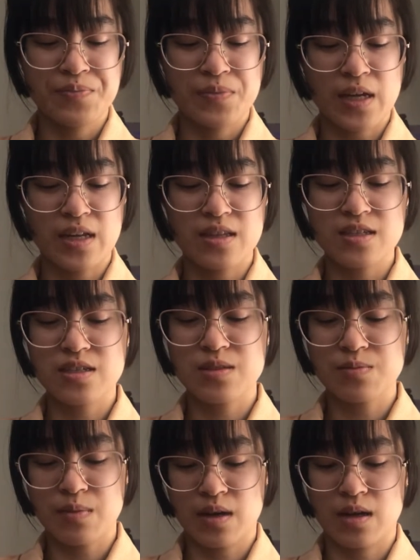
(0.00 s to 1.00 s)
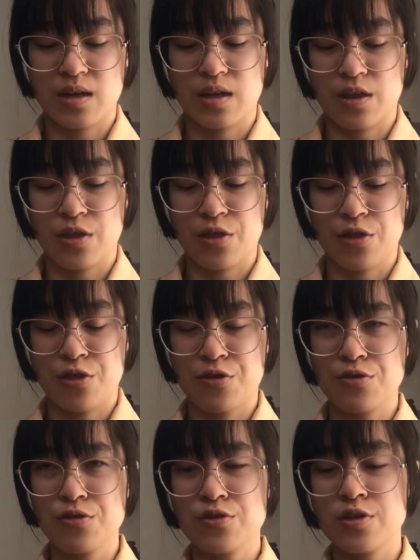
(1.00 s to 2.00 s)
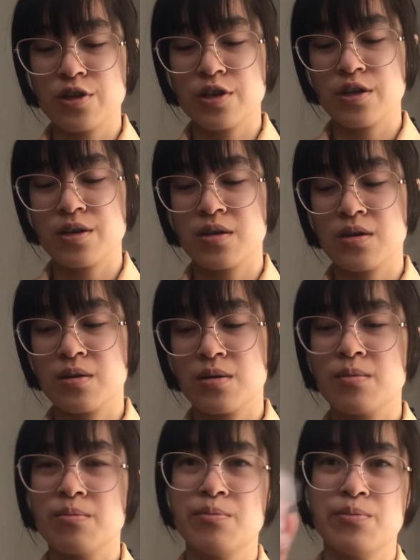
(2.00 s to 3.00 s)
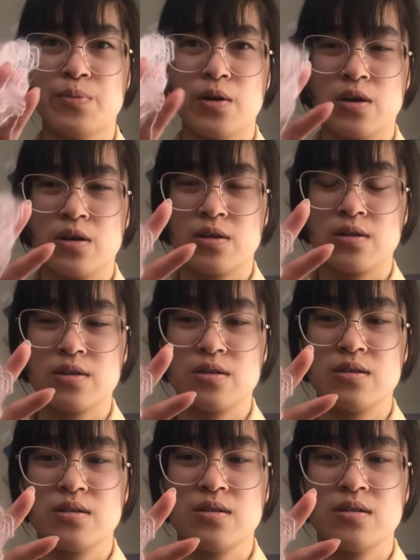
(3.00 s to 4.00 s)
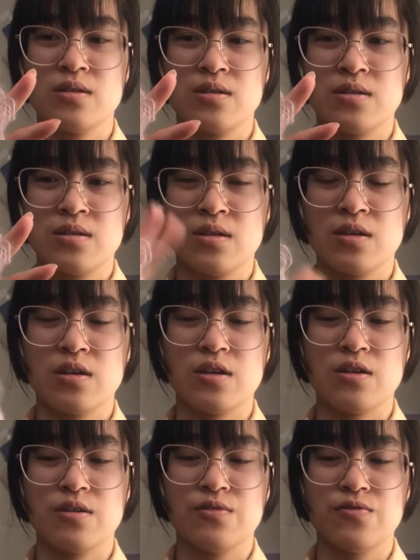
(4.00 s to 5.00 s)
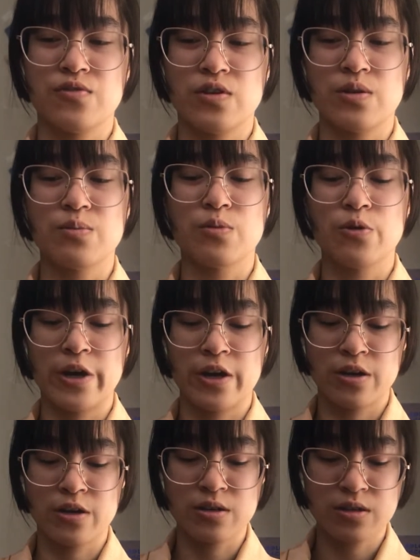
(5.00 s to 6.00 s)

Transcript: And this is my third ball of mohair.